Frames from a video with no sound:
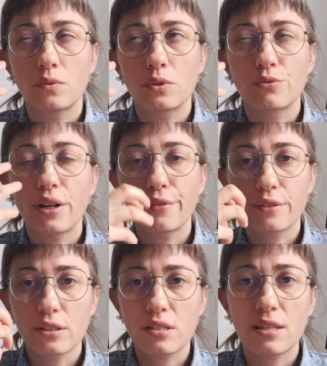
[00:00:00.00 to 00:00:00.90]

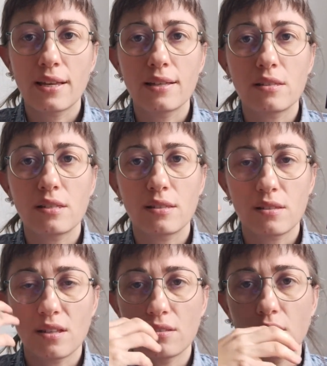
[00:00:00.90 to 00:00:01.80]
references and
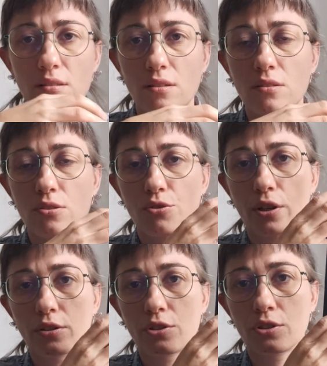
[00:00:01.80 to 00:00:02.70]
sentence
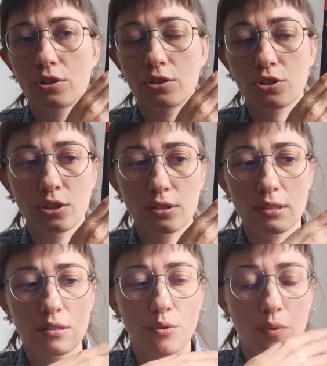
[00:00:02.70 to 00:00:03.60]

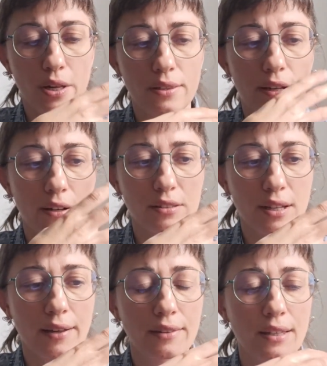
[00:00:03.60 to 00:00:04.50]
constructions, the way they are
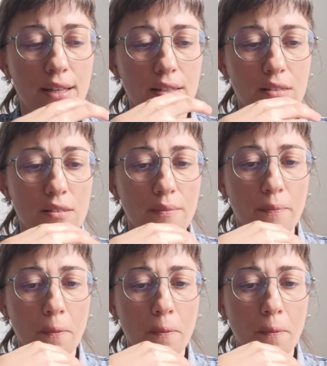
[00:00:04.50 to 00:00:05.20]
done is